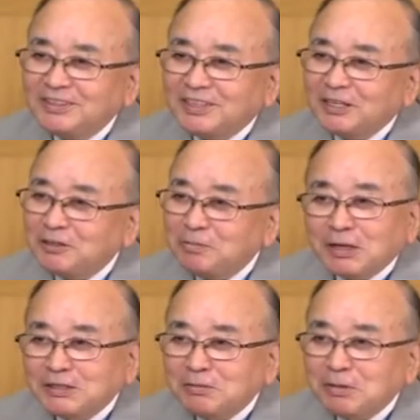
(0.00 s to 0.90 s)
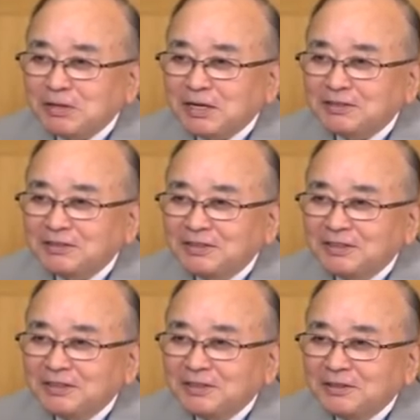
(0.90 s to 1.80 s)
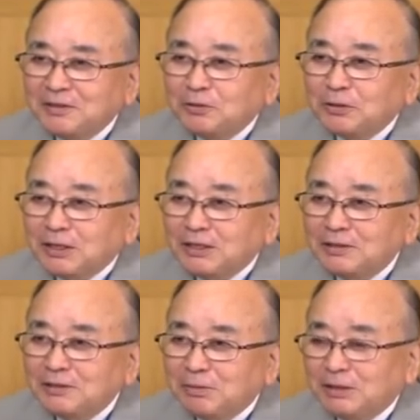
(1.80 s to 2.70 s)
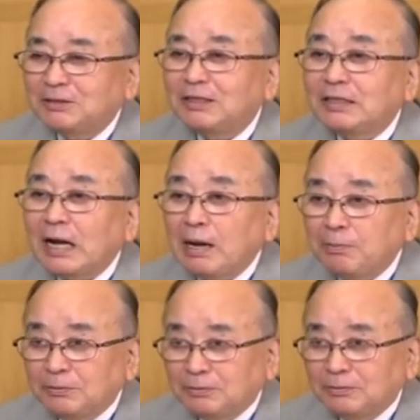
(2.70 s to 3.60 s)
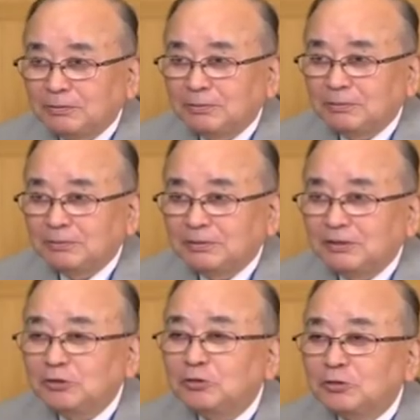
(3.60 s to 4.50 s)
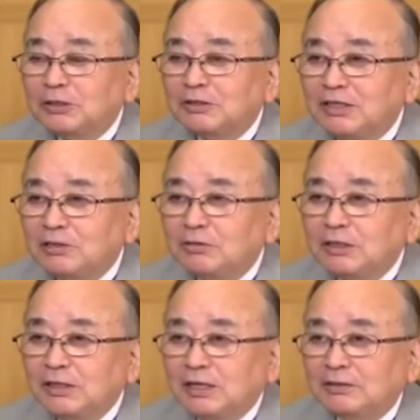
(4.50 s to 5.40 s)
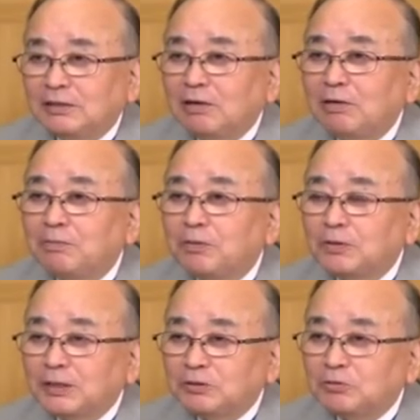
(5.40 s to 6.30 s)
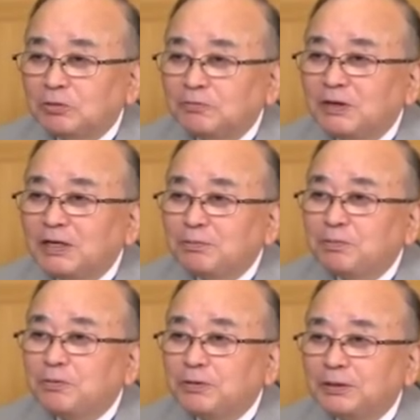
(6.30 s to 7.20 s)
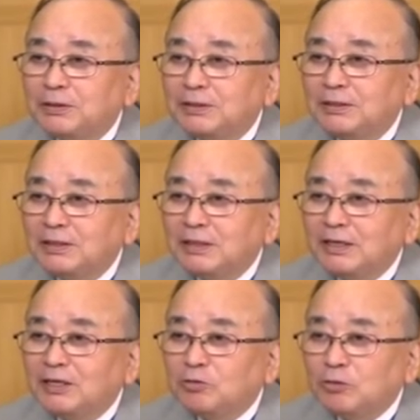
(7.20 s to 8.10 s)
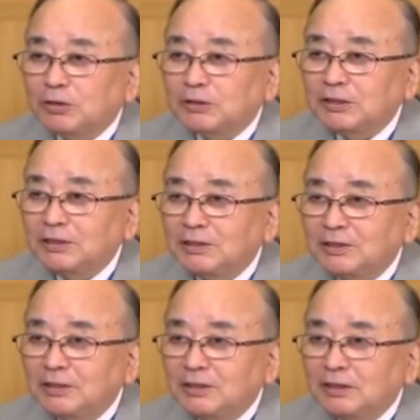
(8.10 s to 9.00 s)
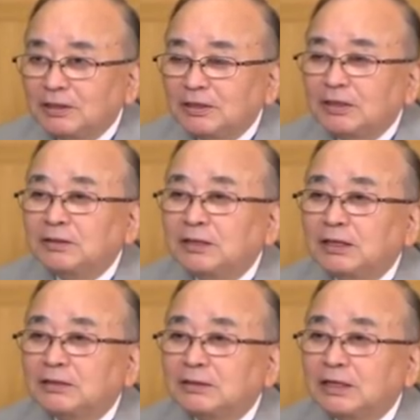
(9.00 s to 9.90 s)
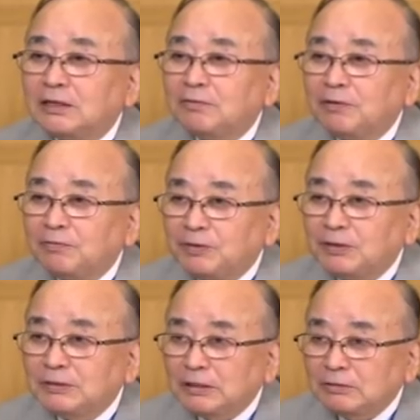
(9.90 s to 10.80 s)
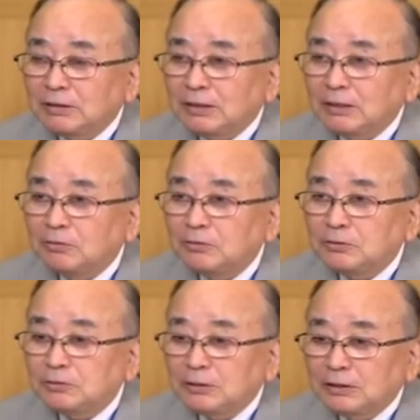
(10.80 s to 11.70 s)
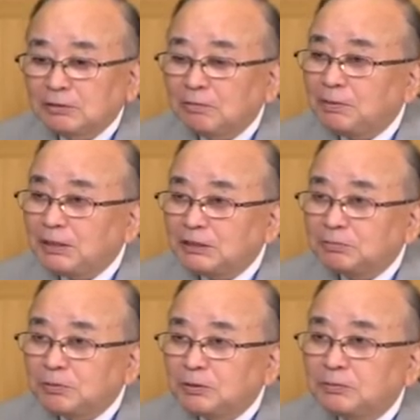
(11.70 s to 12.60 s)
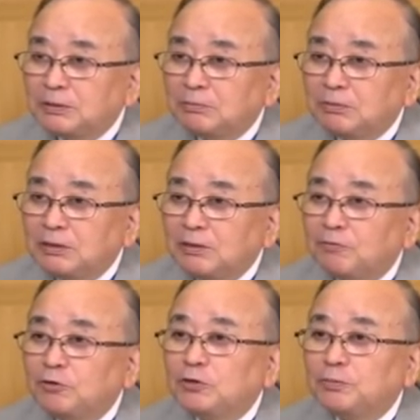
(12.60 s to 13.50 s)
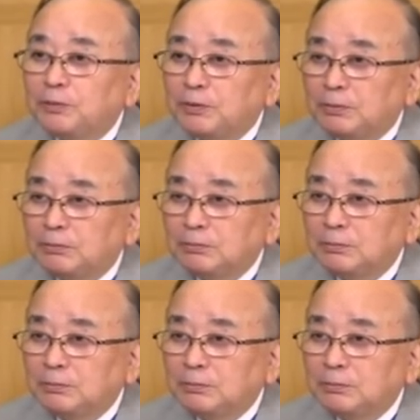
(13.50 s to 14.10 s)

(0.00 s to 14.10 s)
Can you imagine about that? Hmm. Okay, but it happened. You know the reason is that our product was very poor in quality hmm. in that 1950 and 60, and also that our biggest problem is the food problem.